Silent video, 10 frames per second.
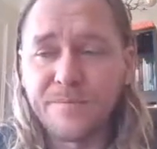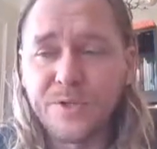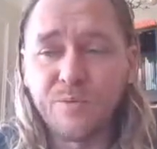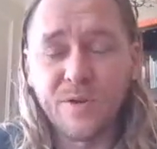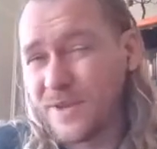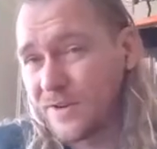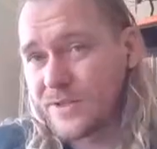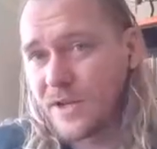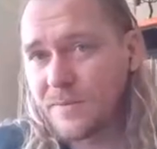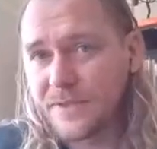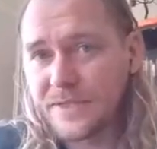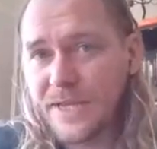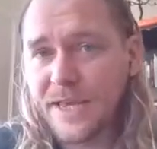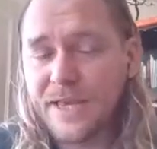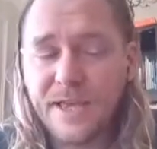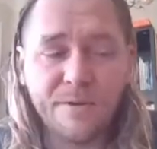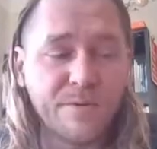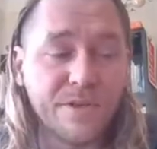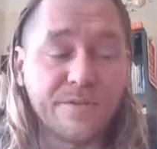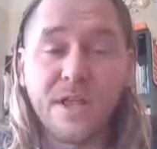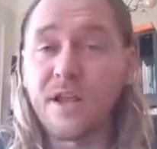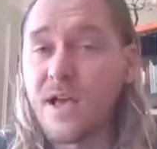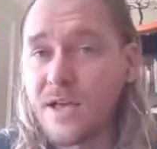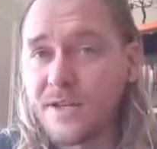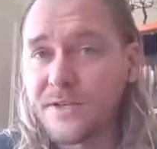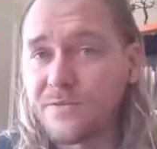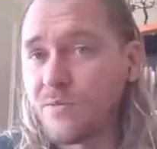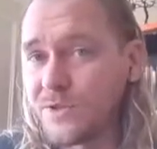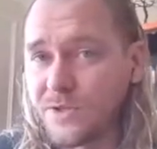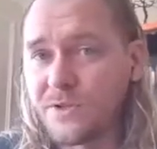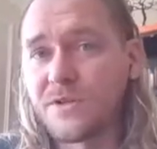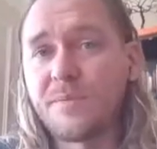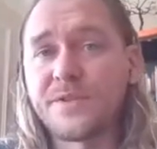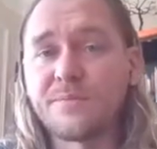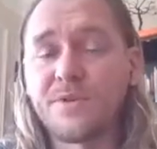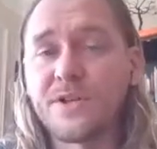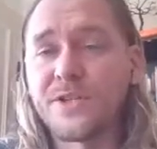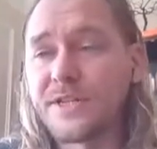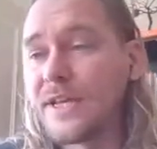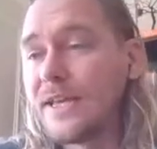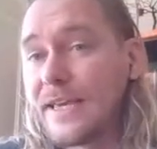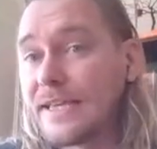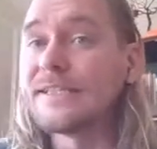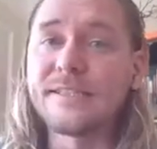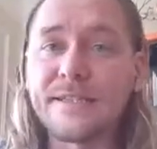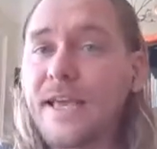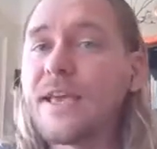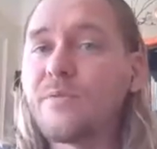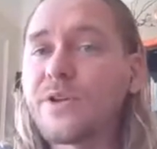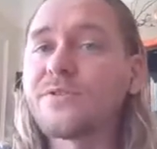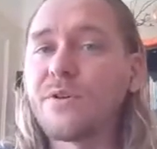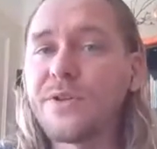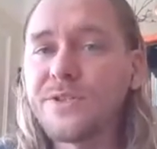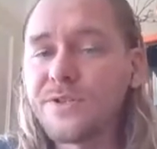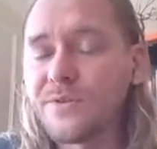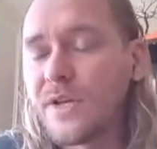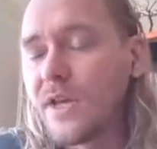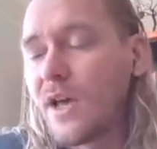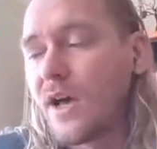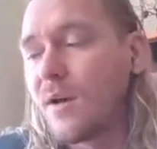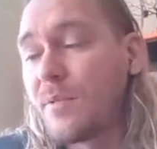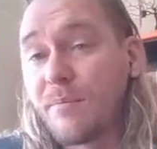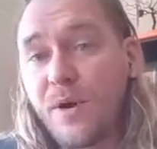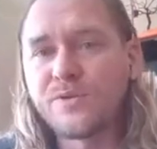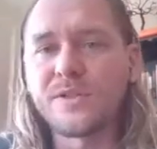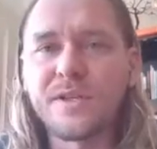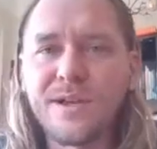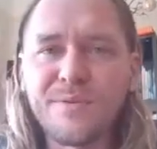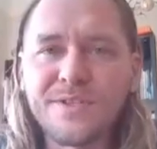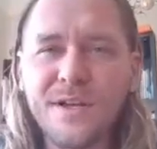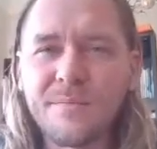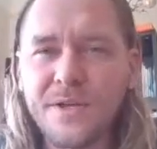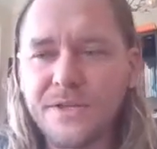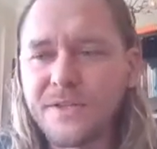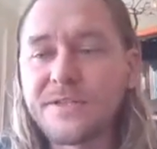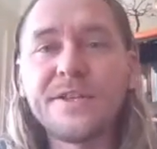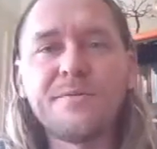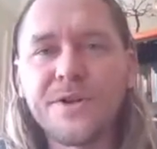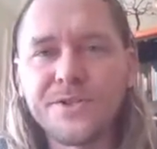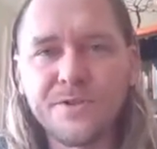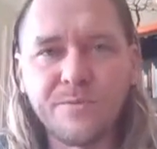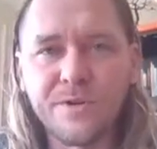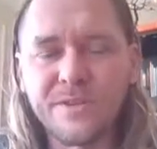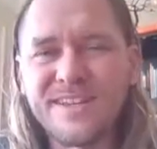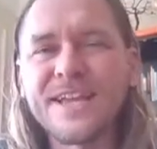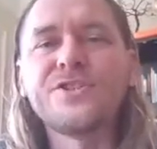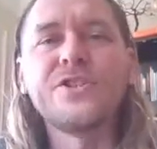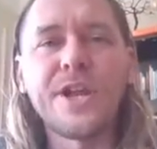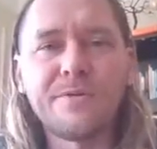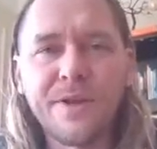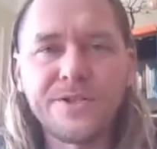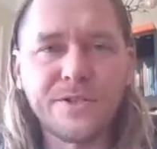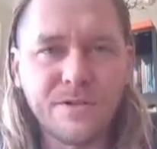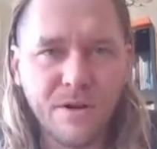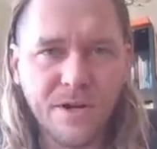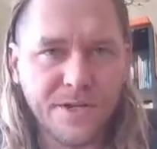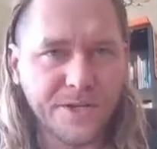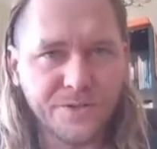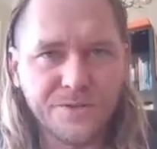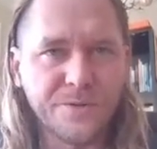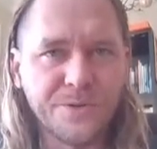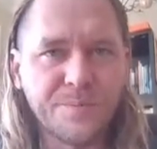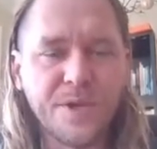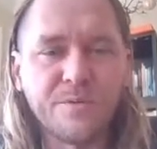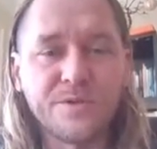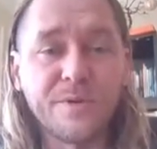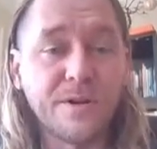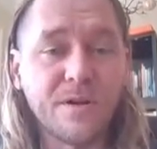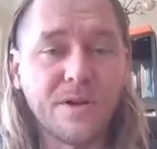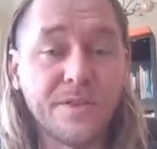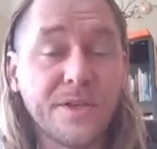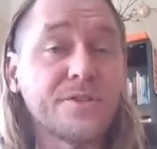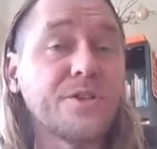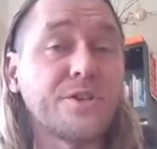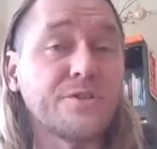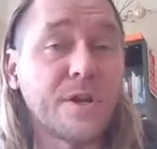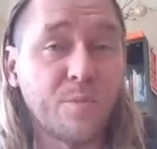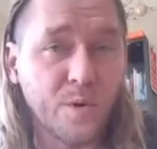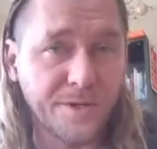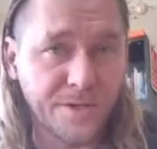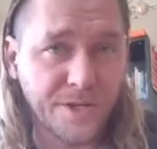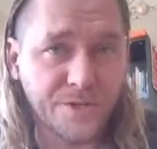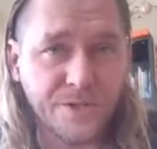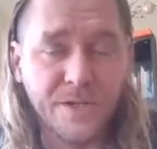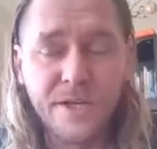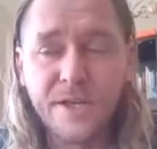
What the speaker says: So what I'm here to talk about today, I will give a lot of context for what SecureDrop as a project is today, what it's grown into. But mostly, I want to talk about a continuation of the work, the next generation architecture, so to speak, which we are calling the SecureDrop Workstation.